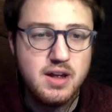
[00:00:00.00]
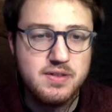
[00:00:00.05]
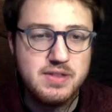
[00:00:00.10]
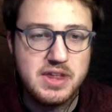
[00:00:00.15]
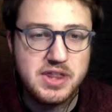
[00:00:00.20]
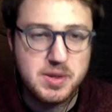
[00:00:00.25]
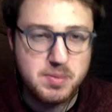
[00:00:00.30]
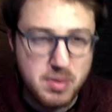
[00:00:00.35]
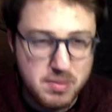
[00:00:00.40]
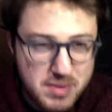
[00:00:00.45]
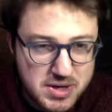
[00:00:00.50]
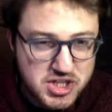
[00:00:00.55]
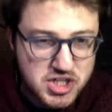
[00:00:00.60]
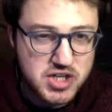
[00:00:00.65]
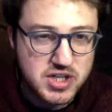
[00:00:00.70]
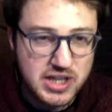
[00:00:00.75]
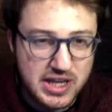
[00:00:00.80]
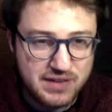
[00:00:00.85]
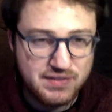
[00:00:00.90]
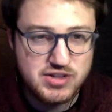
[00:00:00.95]
that the
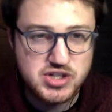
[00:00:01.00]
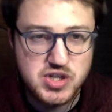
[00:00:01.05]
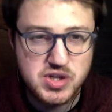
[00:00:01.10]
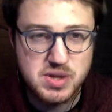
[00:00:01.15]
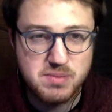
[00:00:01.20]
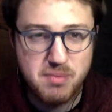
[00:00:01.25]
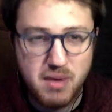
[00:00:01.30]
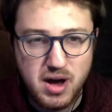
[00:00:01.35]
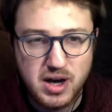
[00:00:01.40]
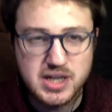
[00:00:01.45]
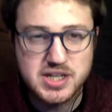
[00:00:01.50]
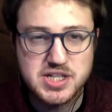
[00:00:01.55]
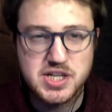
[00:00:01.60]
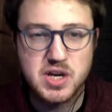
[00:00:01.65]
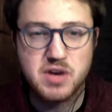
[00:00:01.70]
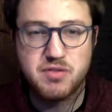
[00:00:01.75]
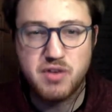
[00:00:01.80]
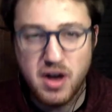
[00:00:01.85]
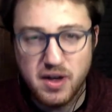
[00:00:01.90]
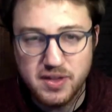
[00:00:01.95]
permission given to the
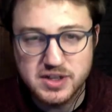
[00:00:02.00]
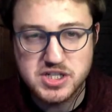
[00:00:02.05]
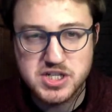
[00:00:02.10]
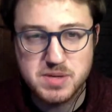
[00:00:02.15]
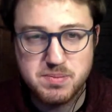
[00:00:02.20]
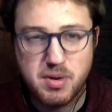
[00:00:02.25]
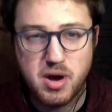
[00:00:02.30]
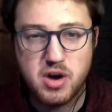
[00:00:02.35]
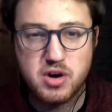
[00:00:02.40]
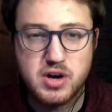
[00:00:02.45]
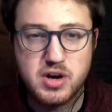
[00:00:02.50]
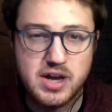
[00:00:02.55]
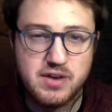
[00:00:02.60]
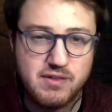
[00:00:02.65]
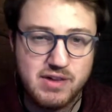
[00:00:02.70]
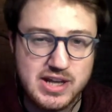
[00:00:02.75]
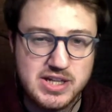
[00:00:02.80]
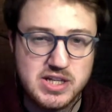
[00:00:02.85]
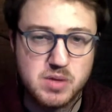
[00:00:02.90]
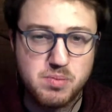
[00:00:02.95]
marketing of other tobacco and
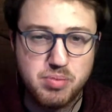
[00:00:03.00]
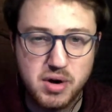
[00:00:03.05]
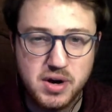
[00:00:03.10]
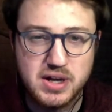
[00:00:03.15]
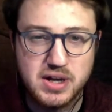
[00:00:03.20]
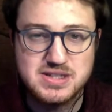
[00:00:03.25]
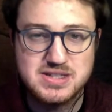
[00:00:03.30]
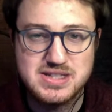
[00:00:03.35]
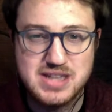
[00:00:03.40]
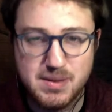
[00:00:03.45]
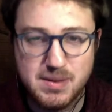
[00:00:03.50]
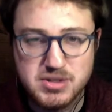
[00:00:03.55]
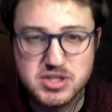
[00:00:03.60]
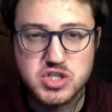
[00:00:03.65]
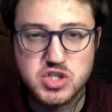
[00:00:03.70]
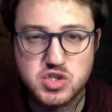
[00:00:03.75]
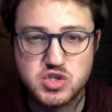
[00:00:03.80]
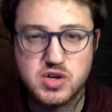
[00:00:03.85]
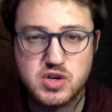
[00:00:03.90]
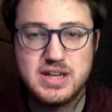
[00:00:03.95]
related products
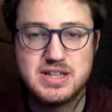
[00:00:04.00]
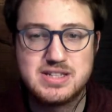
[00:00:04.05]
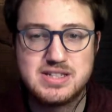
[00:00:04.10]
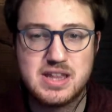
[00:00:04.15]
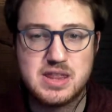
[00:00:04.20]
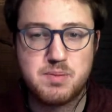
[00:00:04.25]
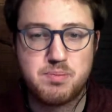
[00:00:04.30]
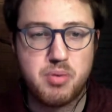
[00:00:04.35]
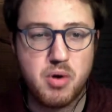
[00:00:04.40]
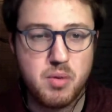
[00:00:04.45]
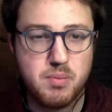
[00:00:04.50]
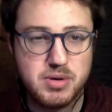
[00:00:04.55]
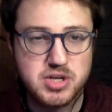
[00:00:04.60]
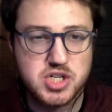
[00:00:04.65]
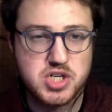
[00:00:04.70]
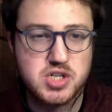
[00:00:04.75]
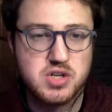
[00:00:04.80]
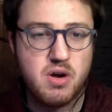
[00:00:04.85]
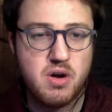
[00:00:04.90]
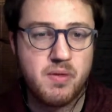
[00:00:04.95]
demonstrates that the
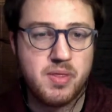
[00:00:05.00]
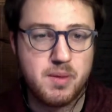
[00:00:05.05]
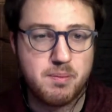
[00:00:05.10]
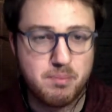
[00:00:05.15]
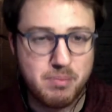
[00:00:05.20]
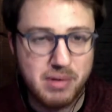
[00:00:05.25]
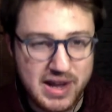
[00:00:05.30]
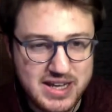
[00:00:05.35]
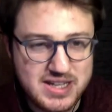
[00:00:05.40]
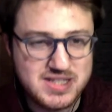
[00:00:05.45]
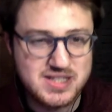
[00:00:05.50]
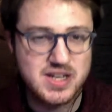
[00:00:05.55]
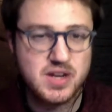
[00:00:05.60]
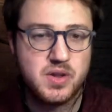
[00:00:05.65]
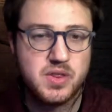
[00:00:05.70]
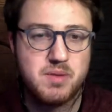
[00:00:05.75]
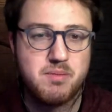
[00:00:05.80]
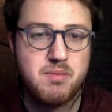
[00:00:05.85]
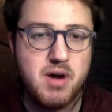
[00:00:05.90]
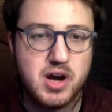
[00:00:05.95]
prohibition on the placing
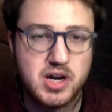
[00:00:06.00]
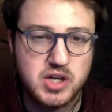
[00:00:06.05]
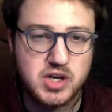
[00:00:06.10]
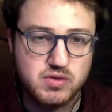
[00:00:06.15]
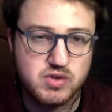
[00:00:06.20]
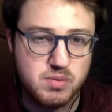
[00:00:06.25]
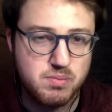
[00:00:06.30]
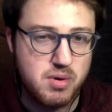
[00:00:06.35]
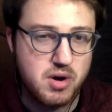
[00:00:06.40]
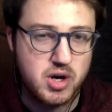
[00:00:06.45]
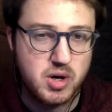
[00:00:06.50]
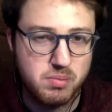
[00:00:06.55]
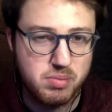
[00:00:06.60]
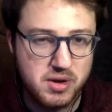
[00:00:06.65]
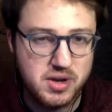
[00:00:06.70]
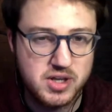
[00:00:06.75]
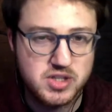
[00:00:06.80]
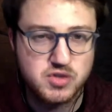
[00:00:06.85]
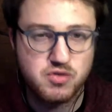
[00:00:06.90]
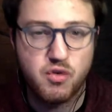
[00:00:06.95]
on the market of tobacco
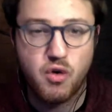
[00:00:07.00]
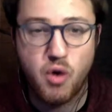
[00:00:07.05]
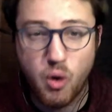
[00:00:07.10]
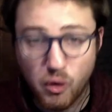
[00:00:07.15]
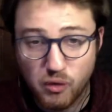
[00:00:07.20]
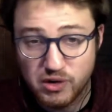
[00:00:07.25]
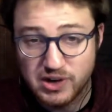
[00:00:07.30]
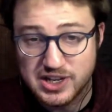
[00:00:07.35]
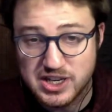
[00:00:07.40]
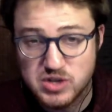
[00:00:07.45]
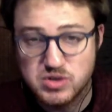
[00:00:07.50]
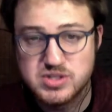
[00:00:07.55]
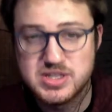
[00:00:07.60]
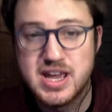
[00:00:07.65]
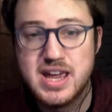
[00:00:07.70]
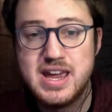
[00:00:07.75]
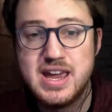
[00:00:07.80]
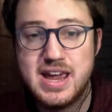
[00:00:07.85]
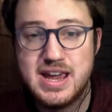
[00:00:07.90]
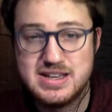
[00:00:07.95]
products for oral use
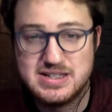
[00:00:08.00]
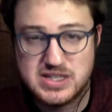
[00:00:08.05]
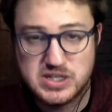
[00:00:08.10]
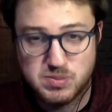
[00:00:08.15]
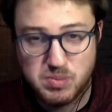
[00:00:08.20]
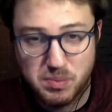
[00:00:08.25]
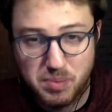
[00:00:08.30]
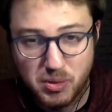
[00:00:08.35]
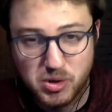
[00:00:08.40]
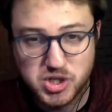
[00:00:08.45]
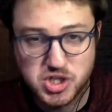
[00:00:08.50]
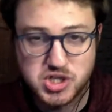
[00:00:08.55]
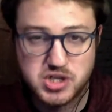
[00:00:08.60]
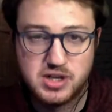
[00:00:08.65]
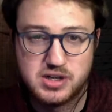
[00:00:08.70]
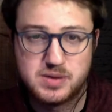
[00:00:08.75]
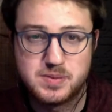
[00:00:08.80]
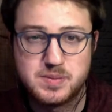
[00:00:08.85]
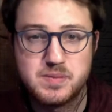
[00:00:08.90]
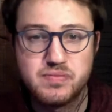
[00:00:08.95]
is
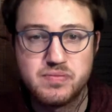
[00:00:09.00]
disproportionate.